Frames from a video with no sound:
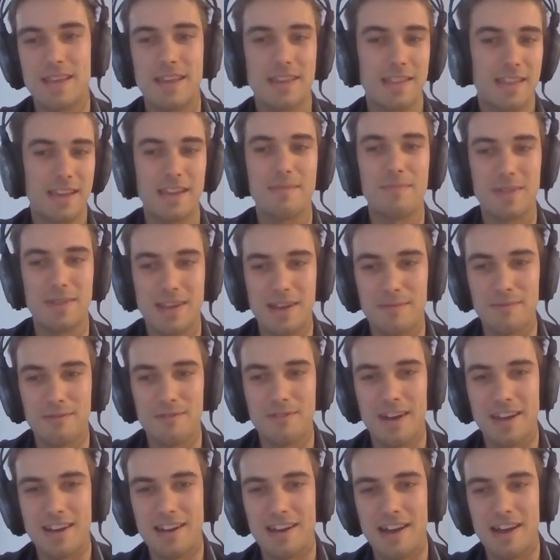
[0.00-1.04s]
they can become
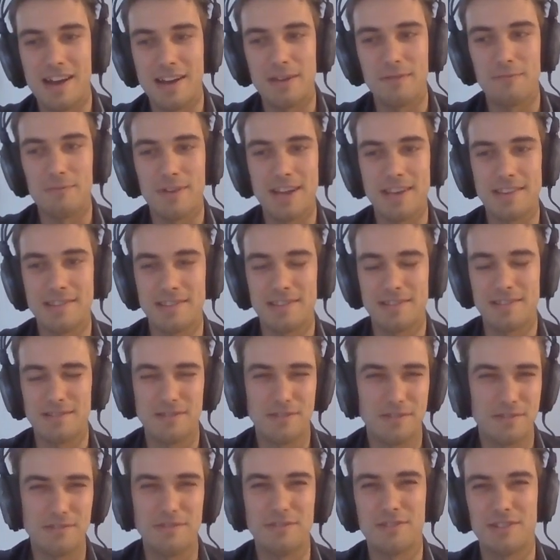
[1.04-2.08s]
quite hard in ways that you
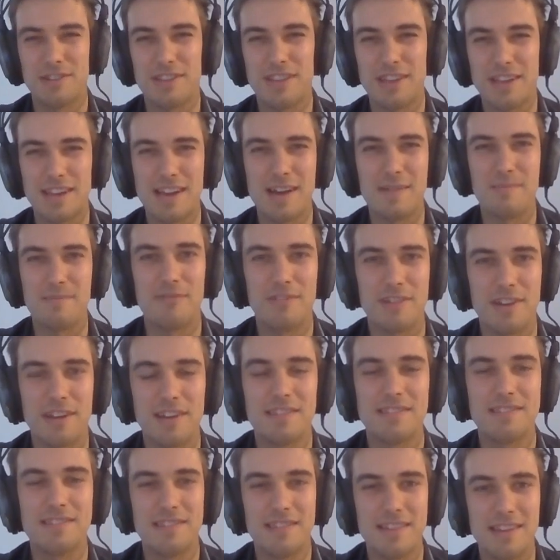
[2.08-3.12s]
usually can't
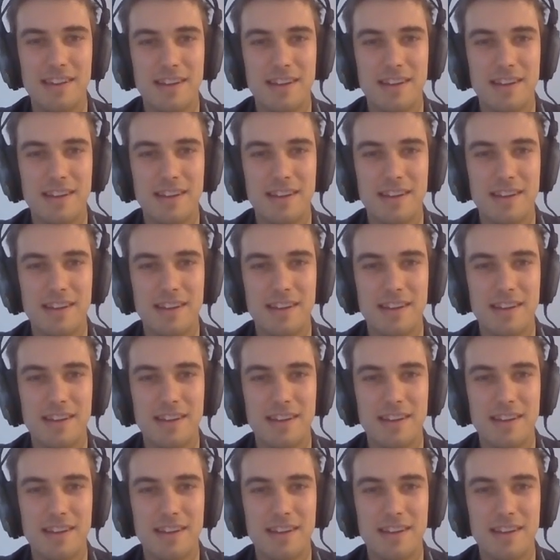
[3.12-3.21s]
predict.